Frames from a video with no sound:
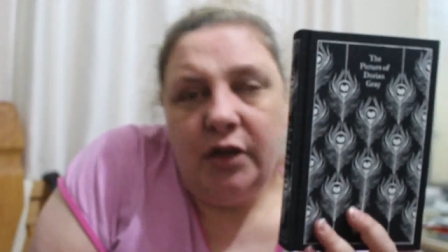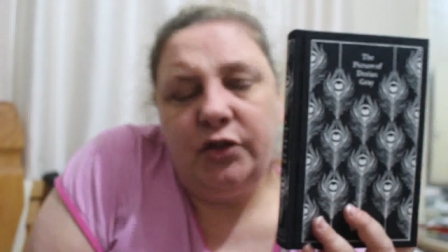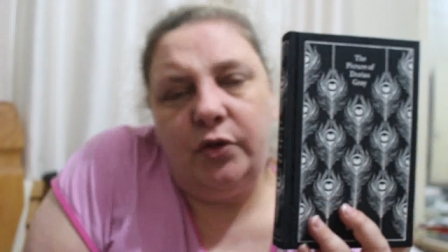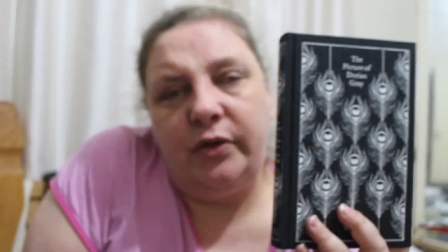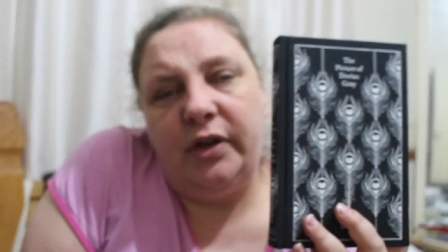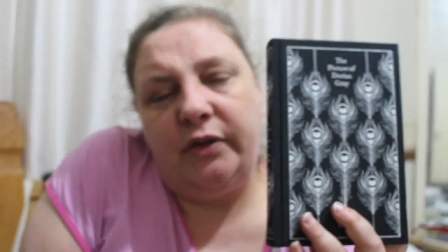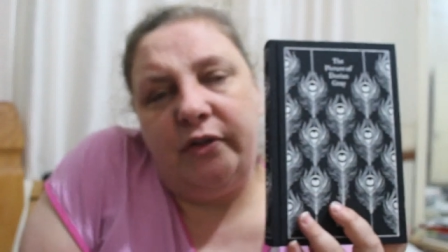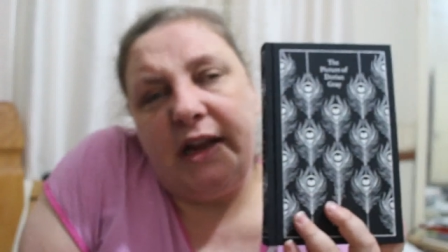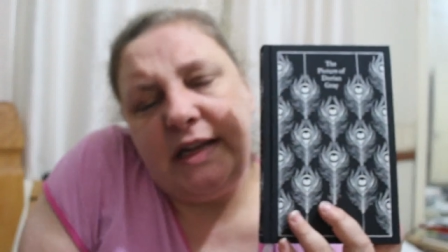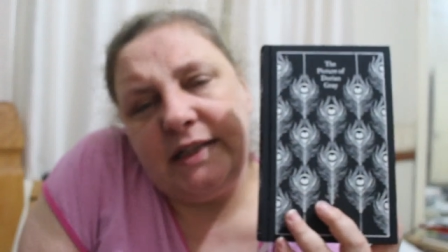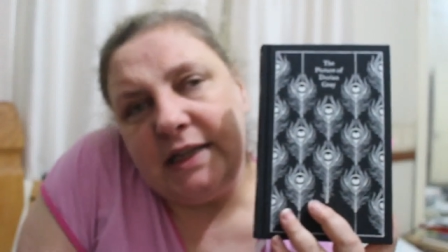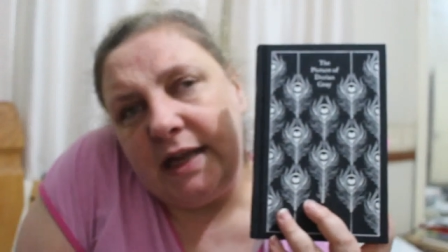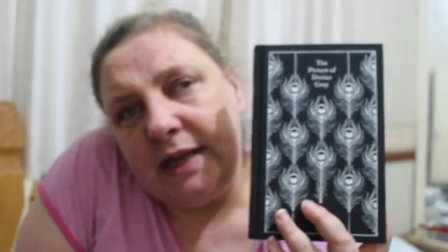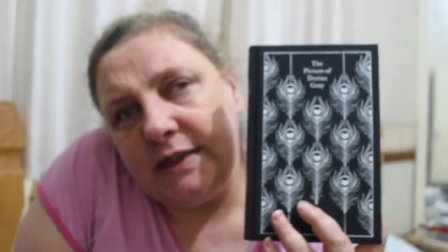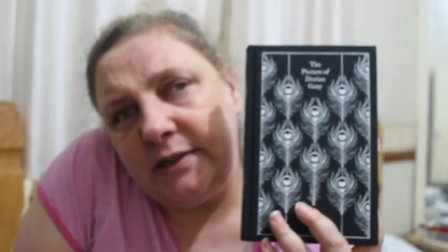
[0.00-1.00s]
Dorian Gray is
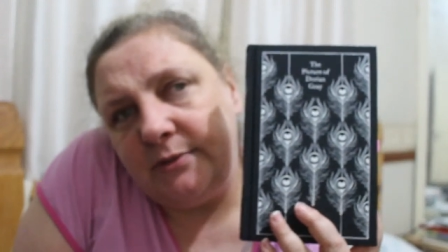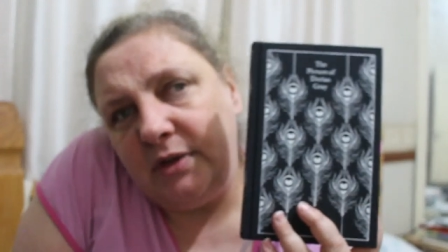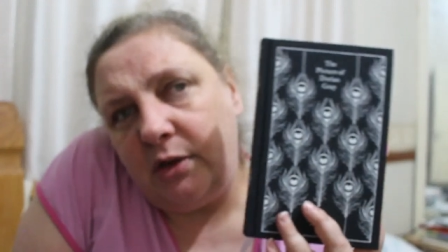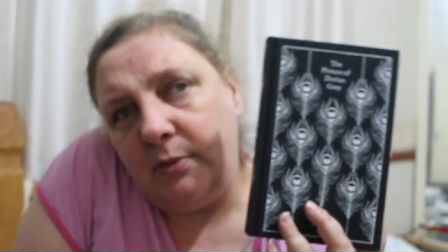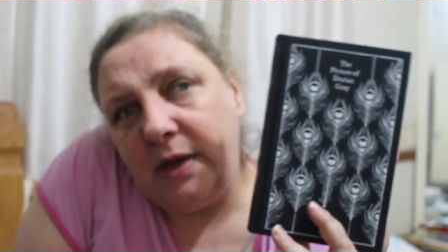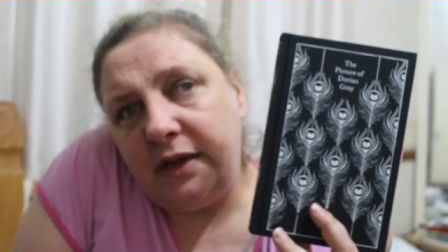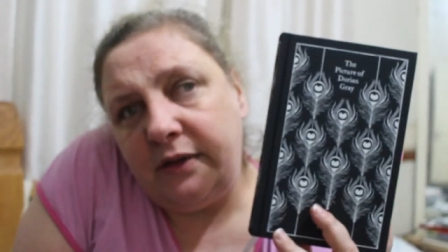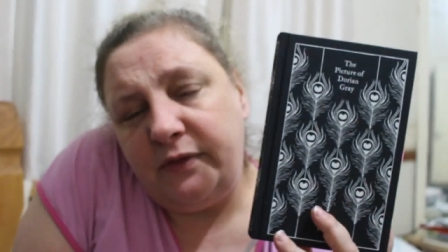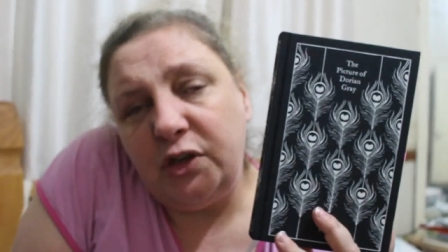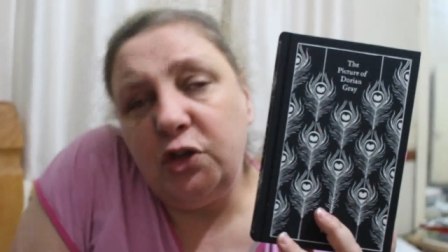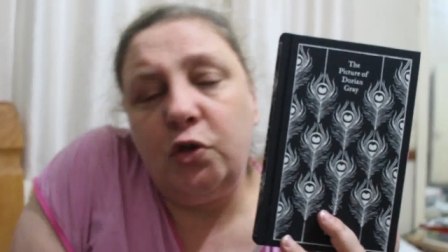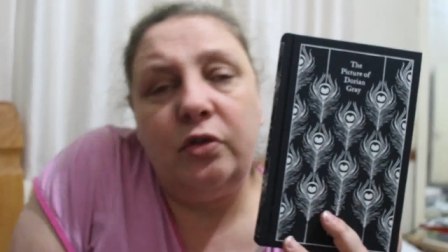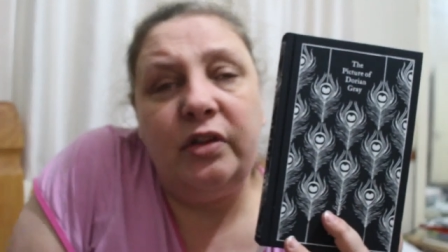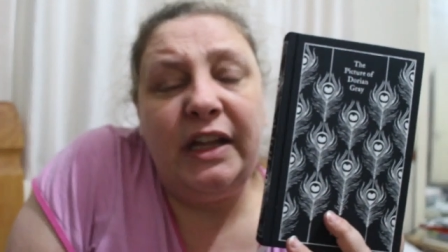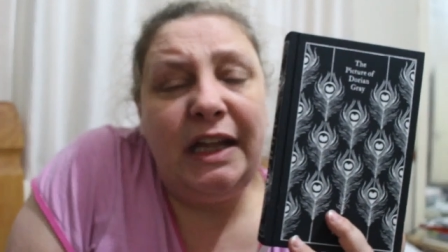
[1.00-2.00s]
a handsome young man in
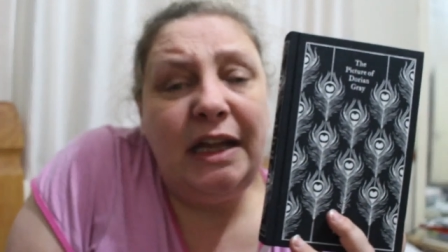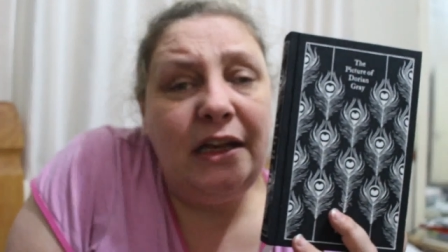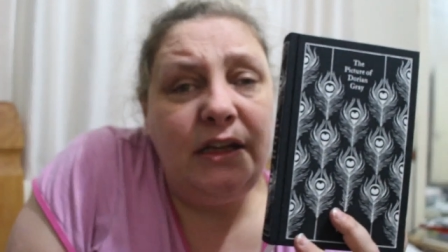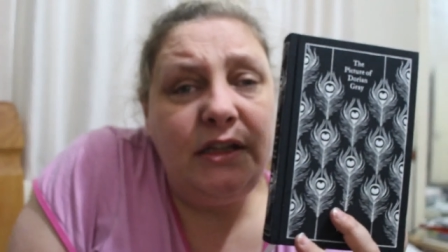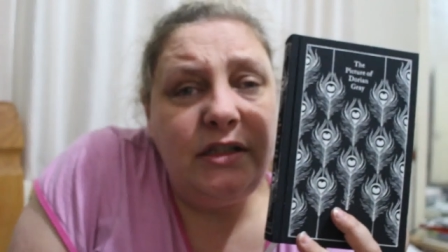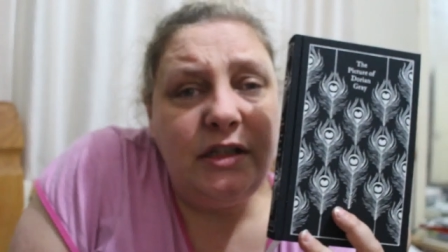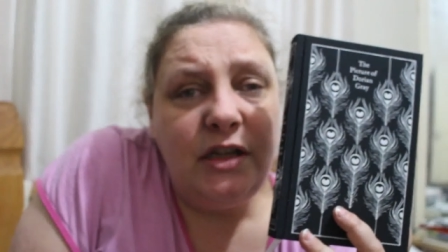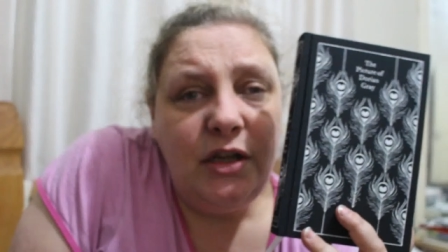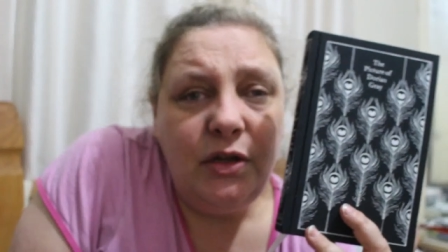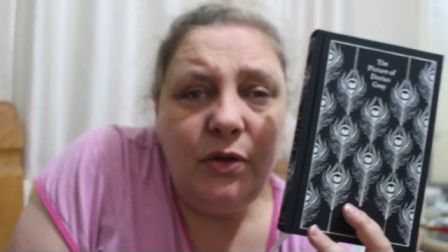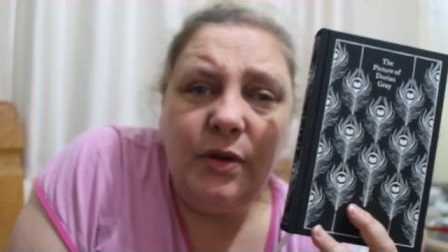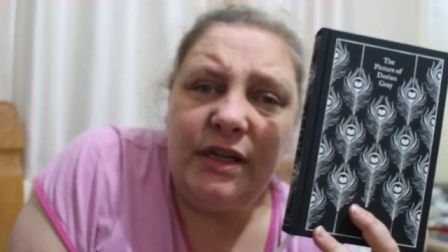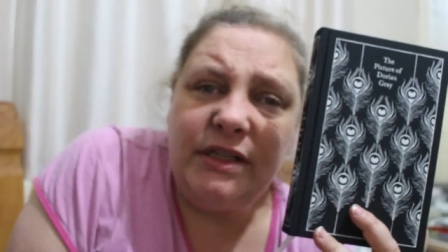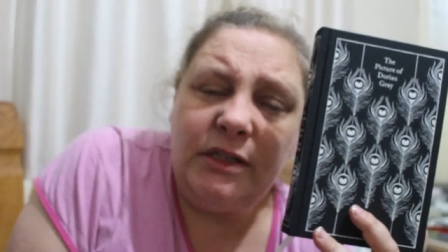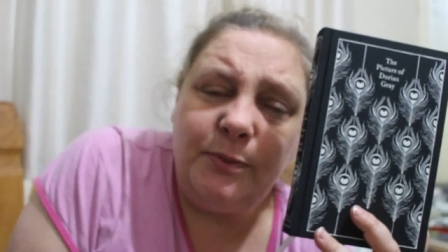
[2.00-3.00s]
Victorian England who
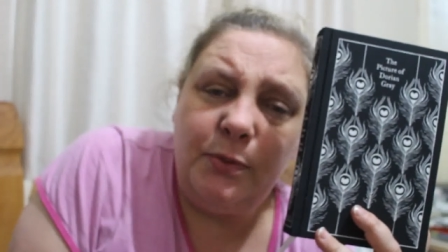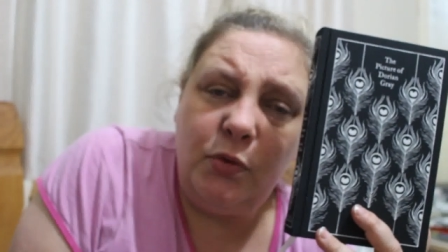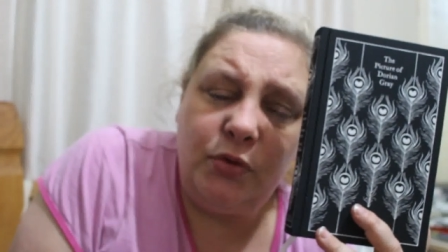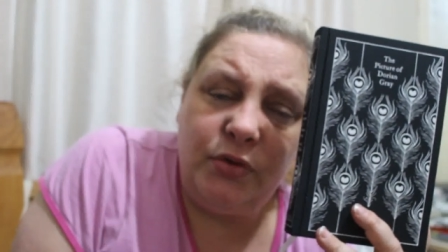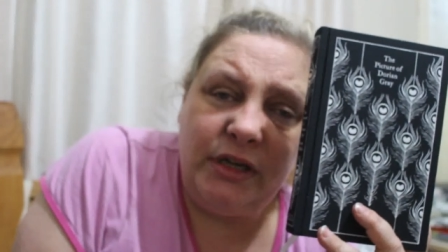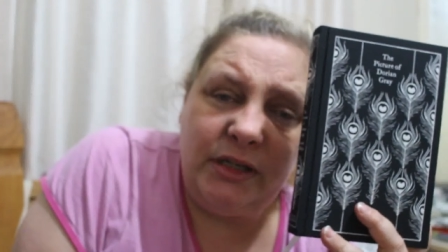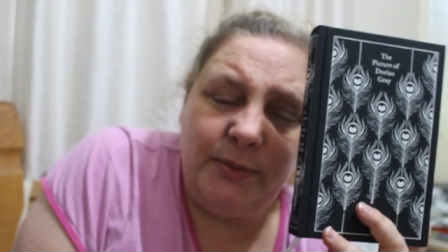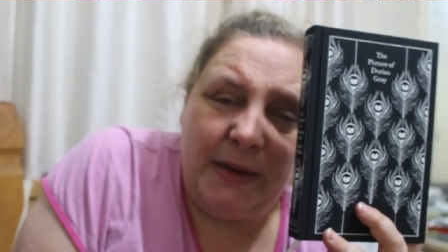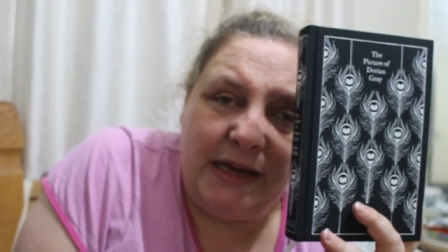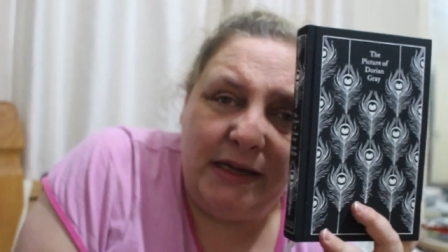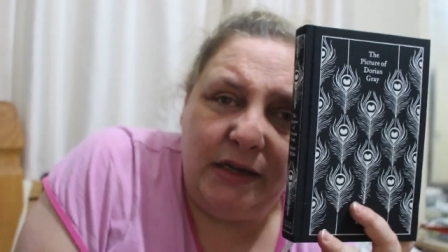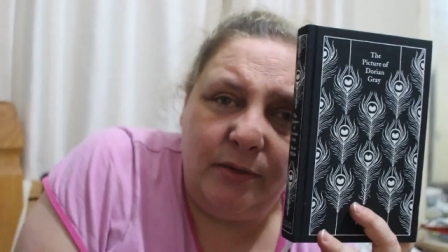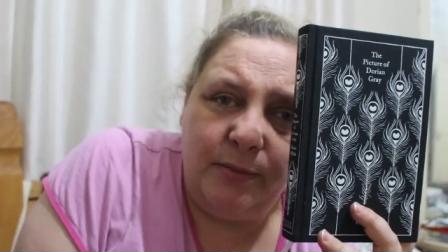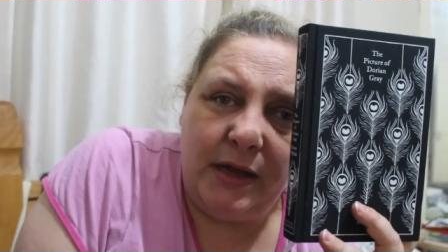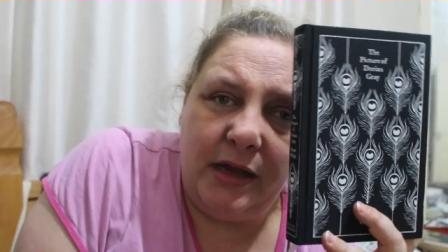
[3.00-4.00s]
has his portrait
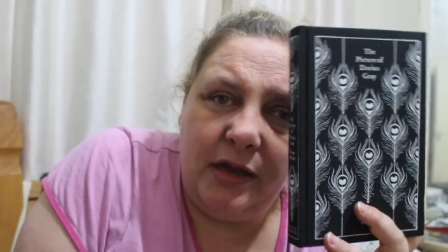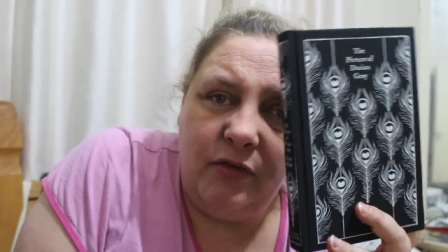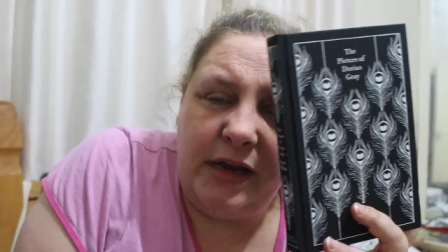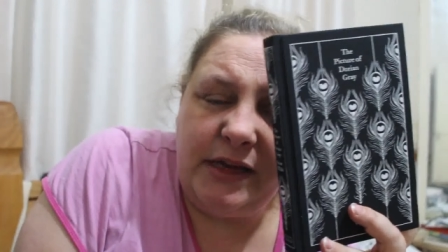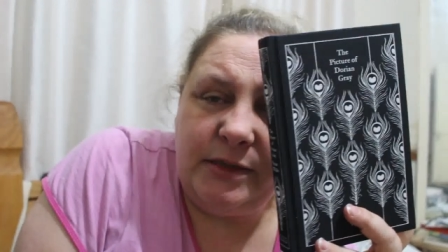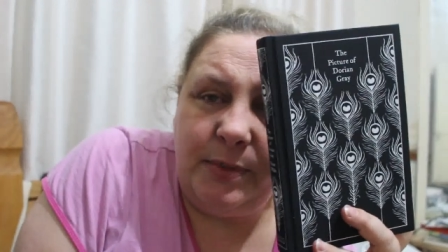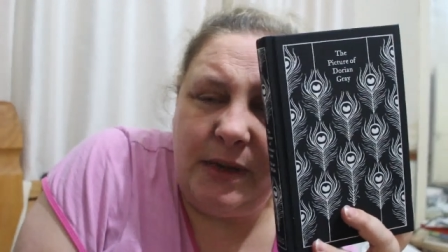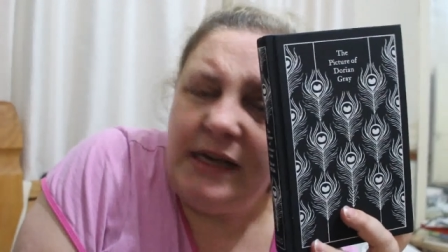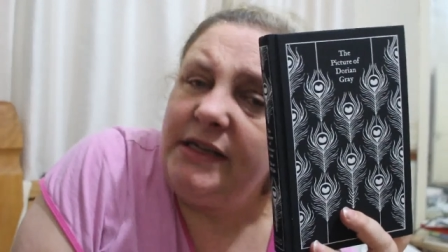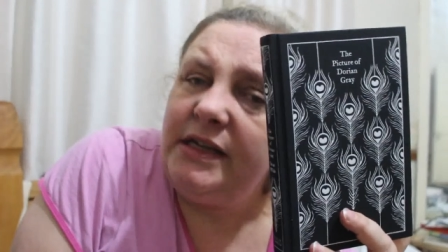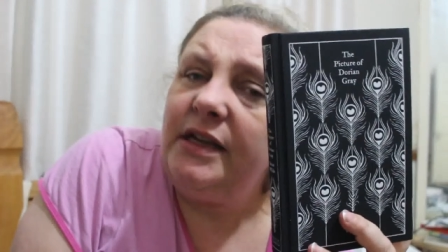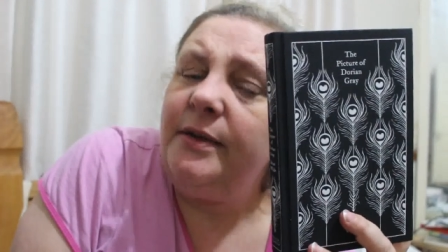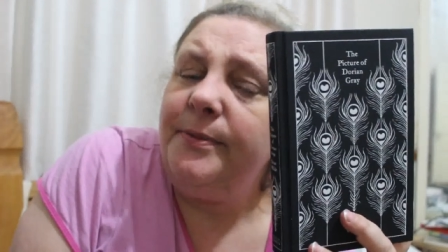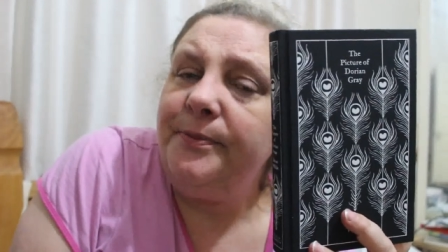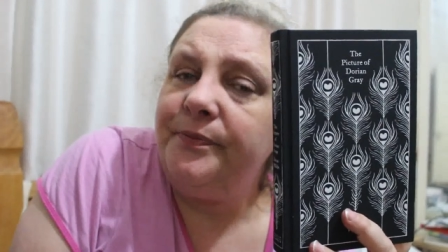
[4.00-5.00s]
painted by a great
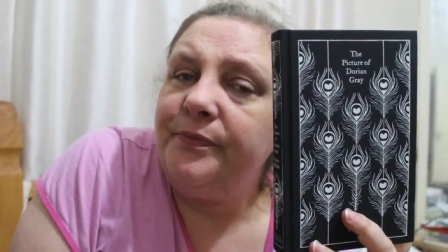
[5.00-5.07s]
painter.